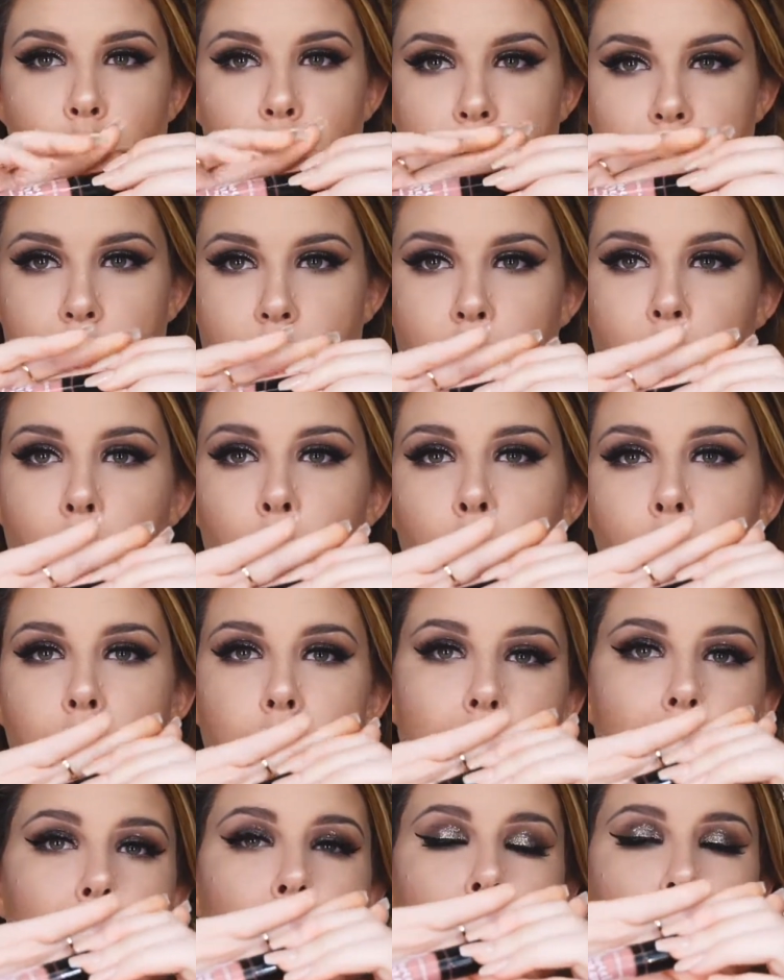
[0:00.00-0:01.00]

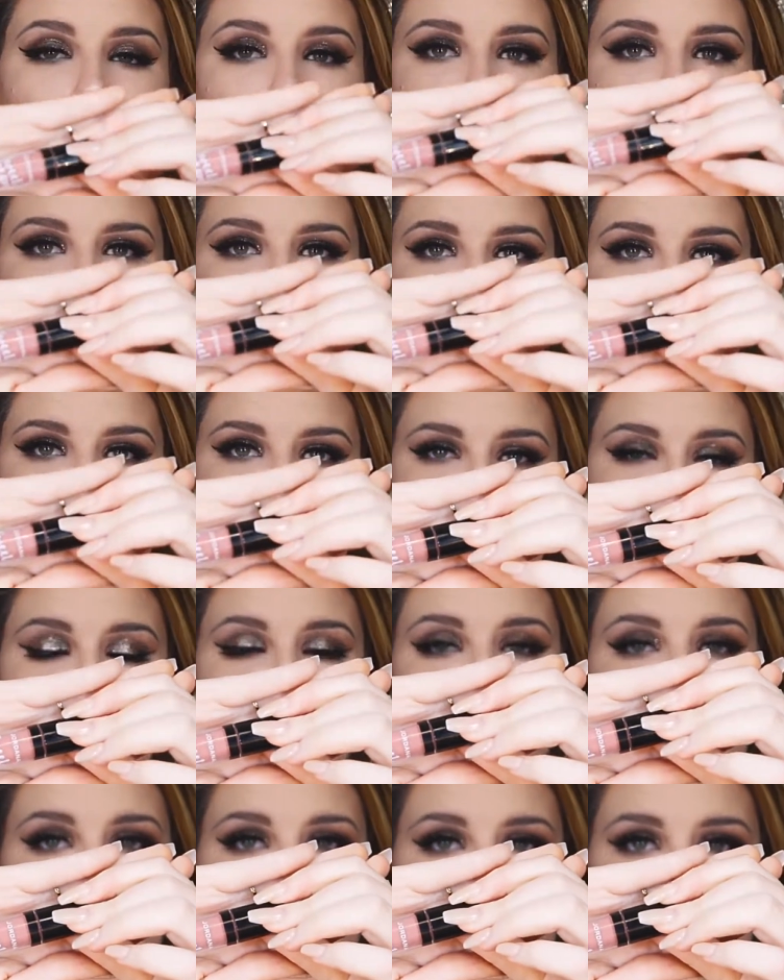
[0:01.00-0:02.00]
01 Creme
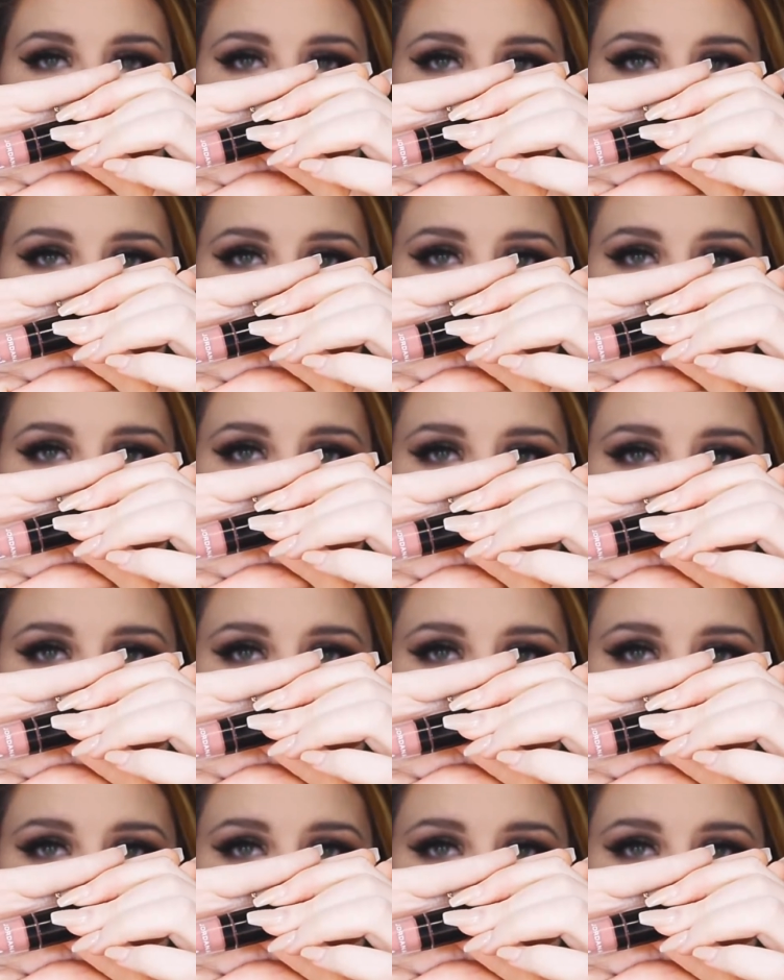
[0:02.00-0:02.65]
Brulee.